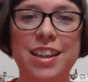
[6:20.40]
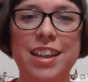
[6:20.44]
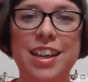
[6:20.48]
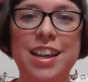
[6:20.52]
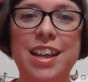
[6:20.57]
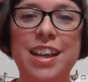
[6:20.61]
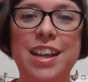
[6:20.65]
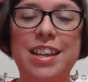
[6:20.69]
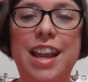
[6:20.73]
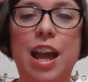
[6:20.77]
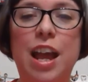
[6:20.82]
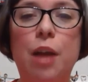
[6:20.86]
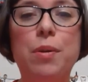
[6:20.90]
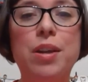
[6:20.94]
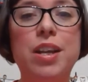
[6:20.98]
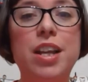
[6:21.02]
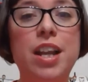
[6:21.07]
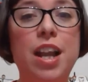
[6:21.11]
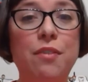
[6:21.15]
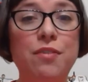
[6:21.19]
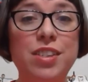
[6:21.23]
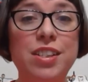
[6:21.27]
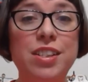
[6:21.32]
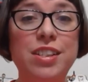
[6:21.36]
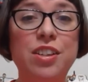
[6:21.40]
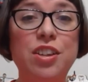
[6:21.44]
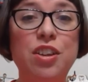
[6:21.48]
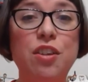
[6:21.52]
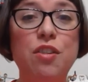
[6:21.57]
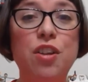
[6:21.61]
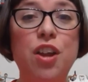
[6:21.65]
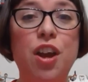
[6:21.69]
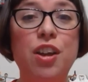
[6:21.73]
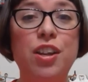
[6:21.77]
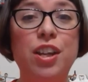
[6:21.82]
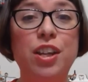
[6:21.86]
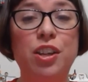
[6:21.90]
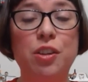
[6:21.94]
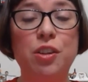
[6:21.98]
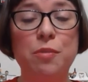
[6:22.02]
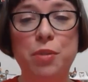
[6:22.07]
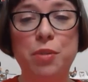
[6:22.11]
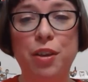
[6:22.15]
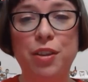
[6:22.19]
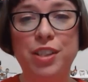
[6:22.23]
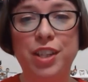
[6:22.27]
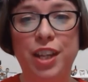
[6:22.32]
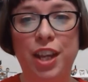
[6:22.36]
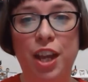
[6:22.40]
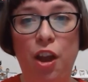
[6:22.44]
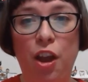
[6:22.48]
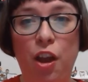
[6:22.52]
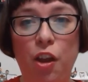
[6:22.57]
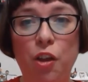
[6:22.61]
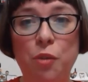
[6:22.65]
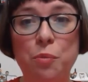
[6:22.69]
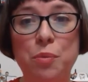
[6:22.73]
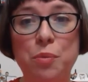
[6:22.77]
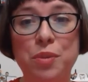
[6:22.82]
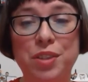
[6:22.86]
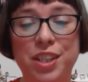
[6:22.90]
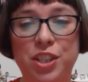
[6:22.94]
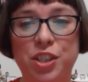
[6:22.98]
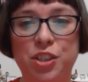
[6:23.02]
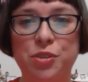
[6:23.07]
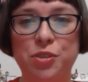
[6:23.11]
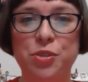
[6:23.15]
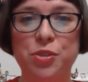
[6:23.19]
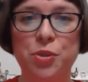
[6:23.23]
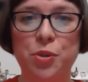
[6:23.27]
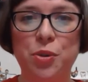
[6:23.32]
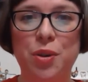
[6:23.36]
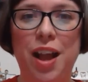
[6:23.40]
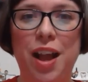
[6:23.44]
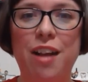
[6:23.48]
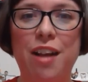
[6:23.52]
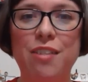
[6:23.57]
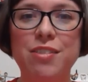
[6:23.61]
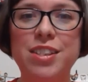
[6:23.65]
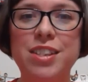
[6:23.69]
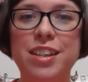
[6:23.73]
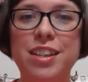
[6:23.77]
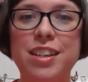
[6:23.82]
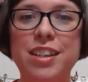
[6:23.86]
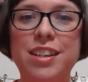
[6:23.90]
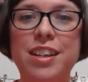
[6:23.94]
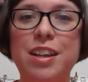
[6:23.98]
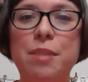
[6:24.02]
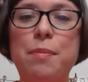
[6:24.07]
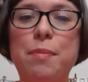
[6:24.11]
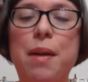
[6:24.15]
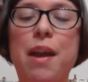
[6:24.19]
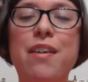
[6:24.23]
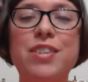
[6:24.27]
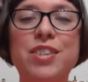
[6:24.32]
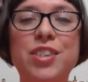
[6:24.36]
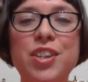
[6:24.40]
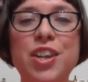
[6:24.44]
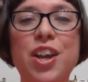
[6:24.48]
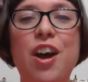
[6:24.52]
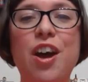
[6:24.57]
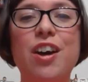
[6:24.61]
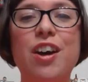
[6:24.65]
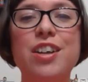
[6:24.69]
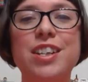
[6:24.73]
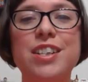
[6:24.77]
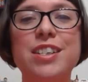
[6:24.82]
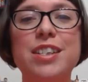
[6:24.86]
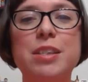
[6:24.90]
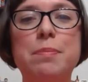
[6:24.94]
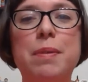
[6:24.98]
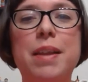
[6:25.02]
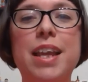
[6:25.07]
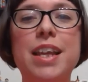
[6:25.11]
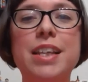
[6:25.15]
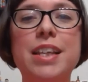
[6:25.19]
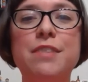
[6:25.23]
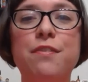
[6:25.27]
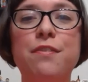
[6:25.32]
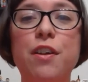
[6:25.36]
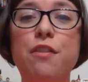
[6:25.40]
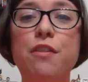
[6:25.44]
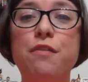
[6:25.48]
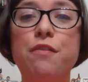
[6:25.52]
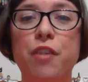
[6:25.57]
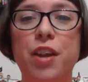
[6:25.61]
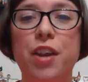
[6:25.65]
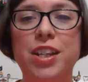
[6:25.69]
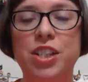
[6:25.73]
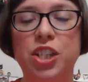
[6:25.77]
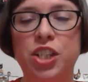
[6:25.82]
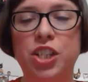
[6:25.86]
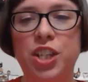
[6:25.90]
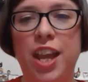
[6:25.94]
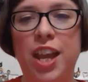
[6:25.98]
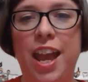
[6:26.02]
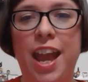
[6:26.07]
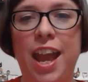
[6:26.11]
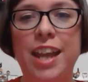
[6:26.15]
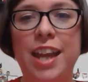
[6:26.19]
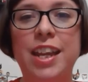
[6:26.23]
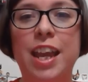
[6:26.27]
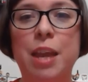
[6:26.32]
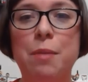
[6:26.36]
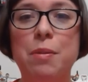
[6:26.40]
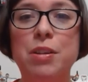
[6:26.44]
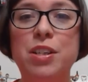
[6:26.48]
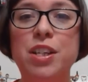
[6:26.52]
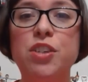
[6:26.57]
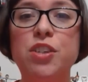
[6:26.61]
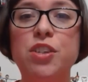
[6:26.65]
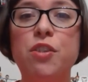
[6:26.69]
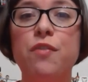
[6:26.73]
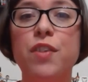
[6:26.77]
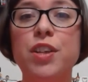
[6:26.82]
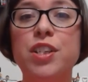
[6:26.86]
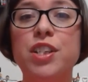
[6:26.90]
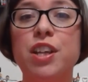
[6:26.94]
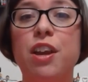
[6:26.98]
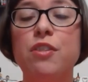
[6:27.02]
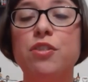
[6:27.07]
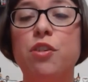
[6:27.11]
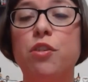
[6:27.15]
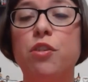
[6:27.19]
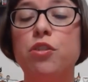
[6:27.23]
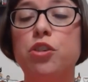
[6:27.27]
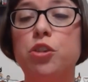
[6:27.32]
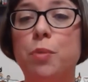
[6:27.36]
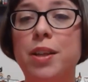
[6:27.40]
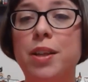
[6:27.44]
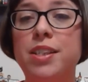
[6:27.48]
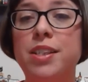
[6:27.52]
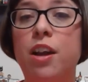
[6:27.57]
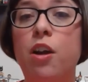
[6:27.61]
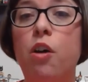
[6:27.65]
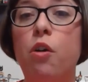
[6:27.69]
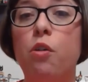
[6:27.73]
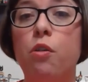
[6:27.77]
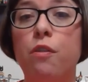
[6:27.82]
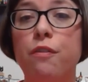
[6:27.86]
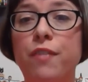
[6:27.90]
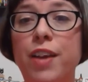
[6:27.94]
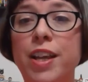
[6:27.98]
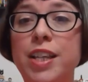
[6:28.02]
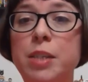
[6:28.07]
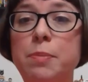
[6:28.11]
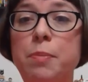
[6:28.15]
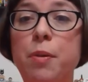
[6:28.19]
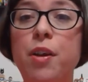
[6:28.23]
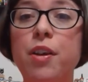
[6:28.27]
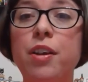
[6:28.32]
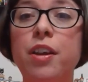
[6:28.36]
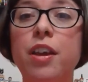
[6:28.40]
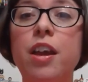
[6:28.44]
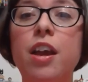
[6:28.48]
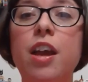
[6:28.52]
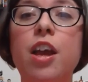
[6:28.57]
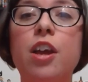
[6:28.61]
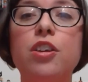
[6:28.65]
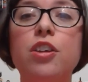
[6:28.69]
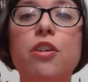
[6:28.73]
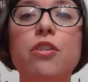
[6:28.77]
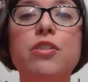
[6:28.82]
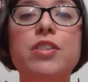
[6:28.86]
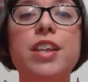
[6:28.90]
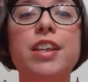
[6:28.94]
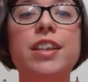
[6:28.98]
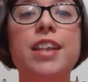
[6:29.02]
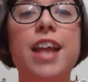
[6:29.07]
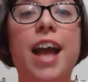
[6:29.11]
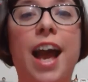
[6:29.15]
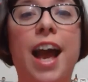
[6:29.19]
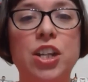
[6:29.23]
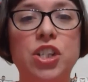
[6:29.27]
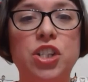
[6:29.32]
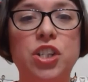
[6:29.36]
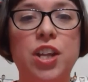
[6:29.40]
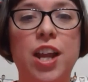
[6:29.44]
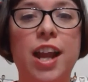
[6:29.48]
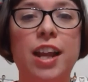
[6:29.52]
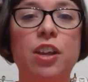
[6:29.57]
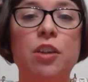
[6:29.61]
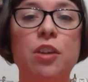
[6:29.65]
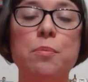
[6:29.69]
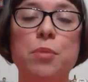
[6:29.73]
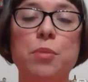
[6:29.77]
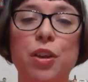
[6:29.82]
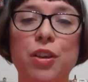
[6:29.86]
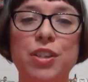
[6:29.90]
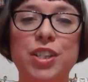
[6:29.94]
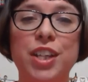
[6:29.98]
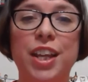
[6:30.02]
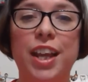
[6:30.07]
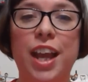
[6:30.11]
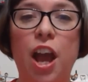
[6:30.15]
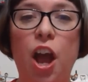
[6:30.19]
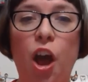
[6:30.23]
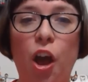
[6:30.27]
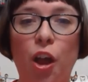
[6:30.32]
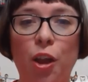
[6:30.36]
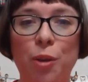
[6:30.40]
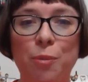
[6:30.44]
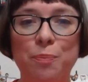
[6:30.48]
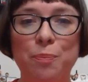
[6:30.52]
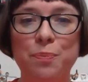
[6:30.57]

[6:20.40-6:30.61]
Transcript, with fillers: Now, we'd love to see you learning computing at home with Digital Schoolhouse. Parents and guardians, please feel free to share any images or videos on Twitter or Facebook using the hashtag computing at home.